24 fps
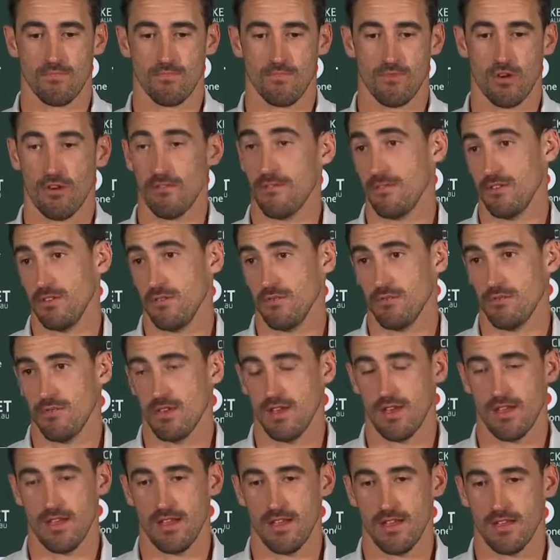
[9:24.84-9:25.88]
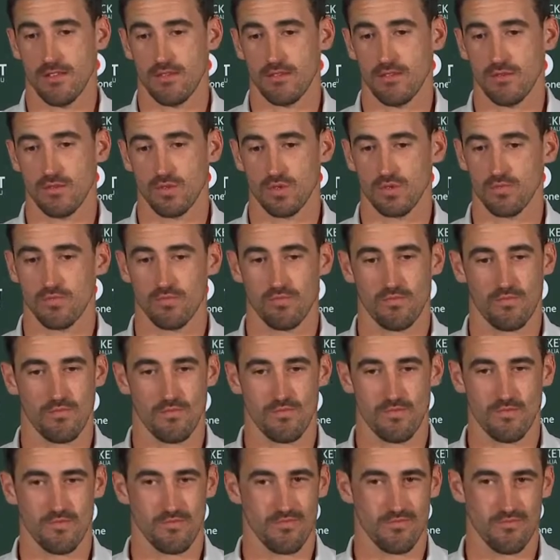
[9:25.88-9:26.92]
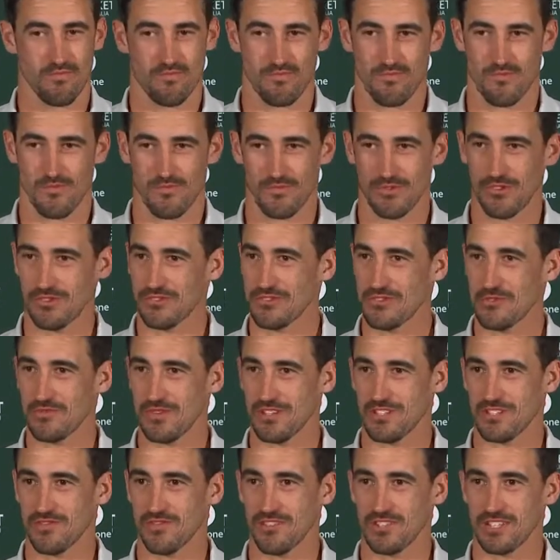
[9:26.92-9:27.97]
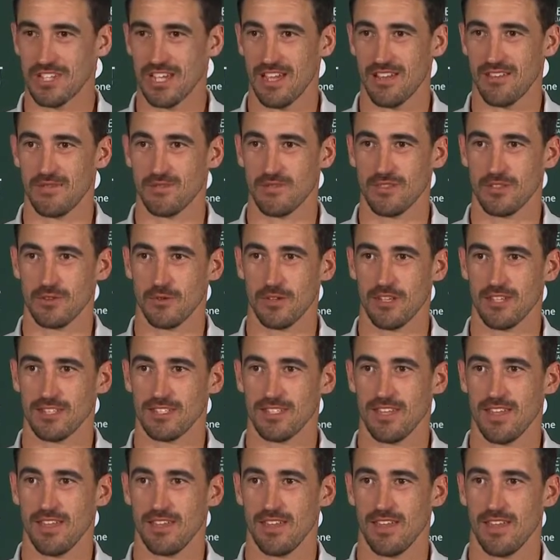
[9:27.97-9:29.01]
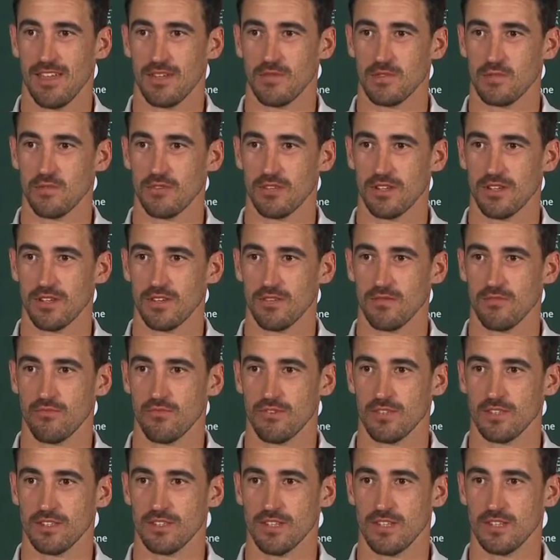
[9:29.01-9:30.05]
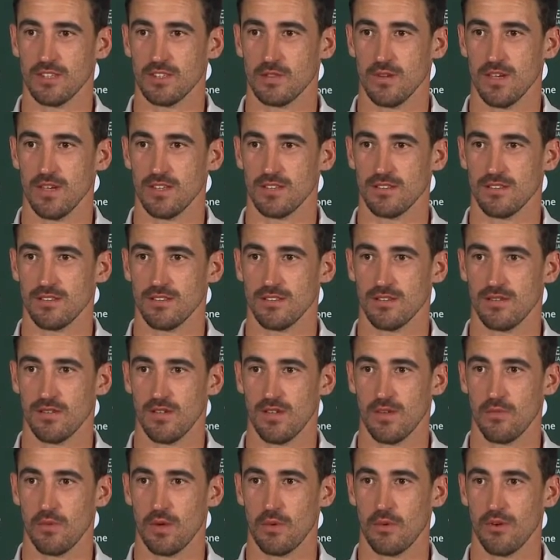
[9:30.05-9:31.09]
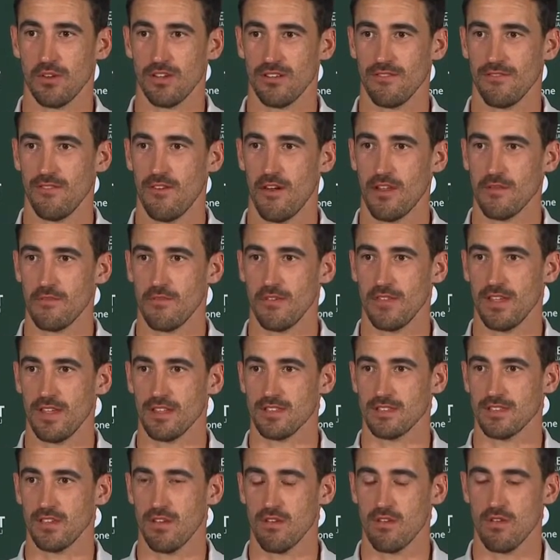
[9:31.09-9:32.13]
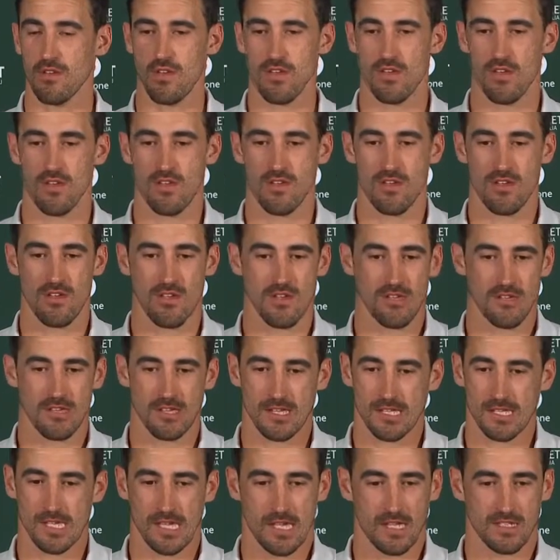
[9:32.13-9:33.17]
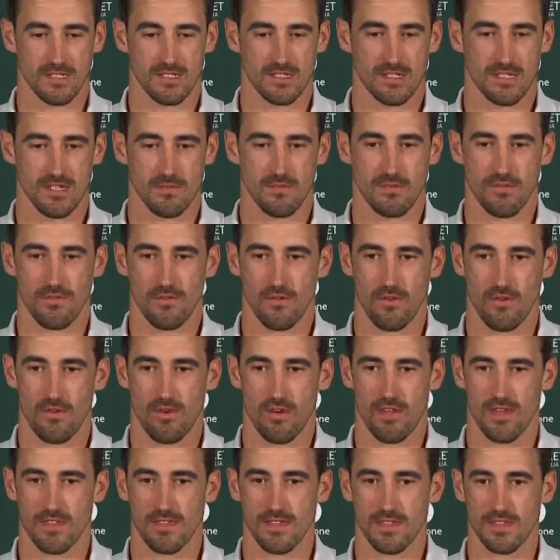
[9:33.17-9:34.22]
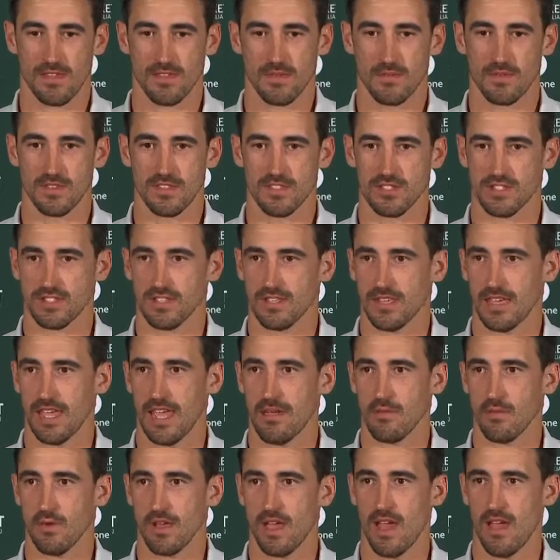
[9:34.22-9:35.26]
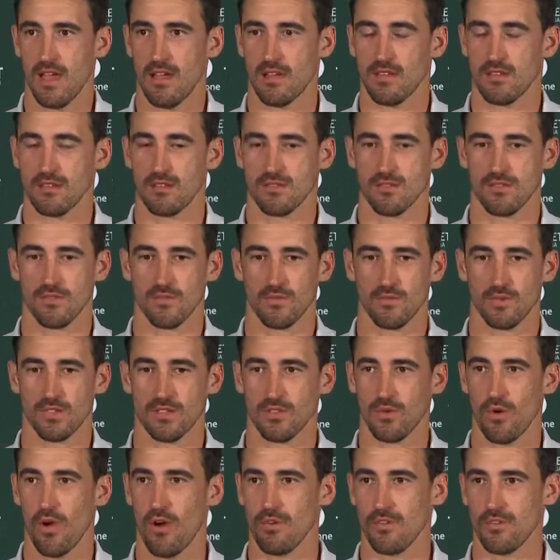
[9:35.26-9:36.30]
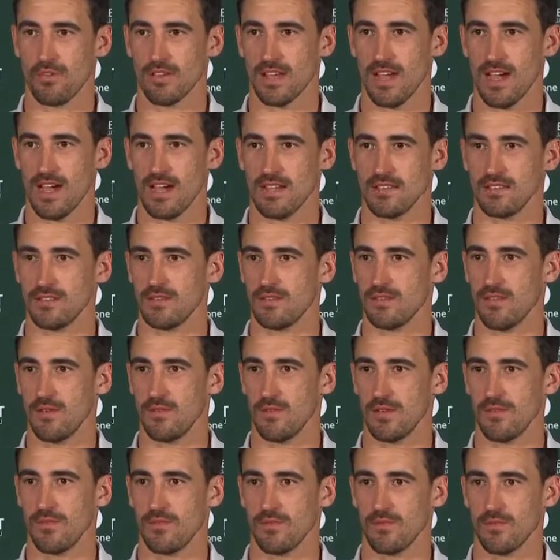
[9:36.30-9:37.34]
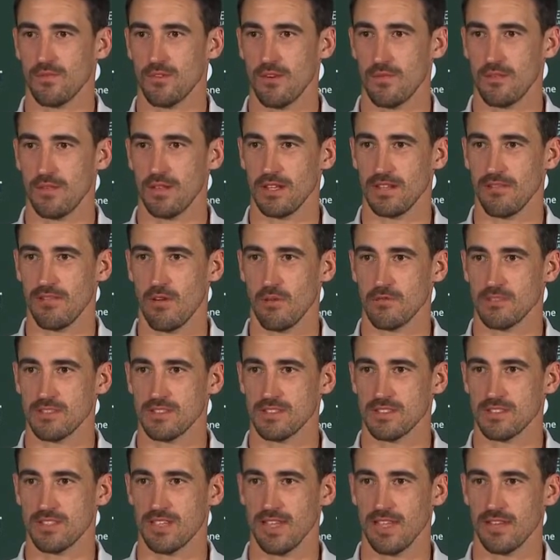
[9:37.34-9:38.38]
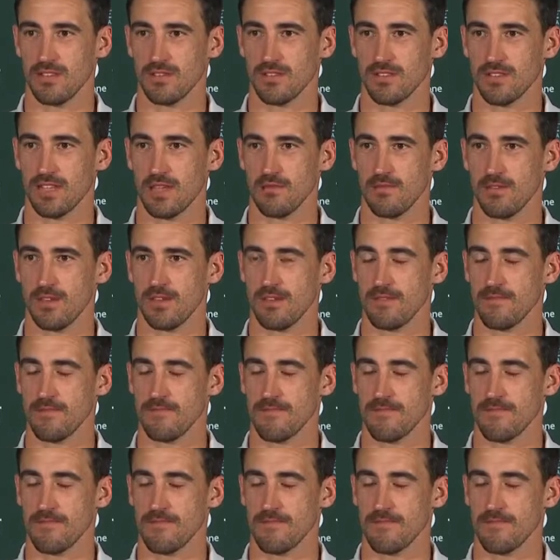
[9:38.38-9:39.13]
off field. There was not too much of a chat between us out there. He was pretty set in his ways, and we weren't going to fight him on that. So, yeah, as I said before, I think in the position of the game we are, we do hold all the cards, and we've got plenty of options to take on the table now.